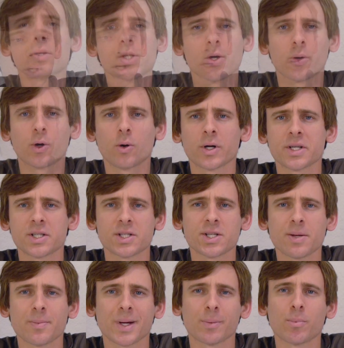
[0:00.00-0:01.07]
So according to
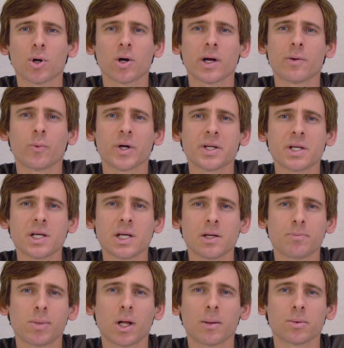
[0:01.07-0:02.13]
Tim McMurray, when
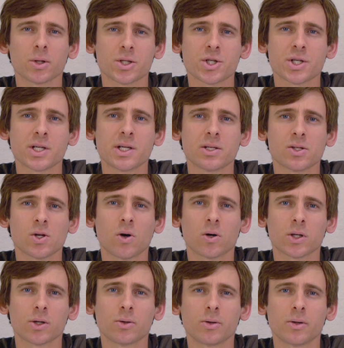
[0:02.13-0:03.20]
he published his
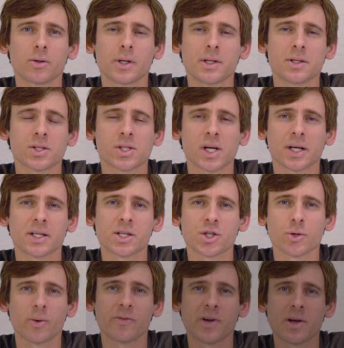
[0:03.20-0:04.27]
article in the 2nd issue of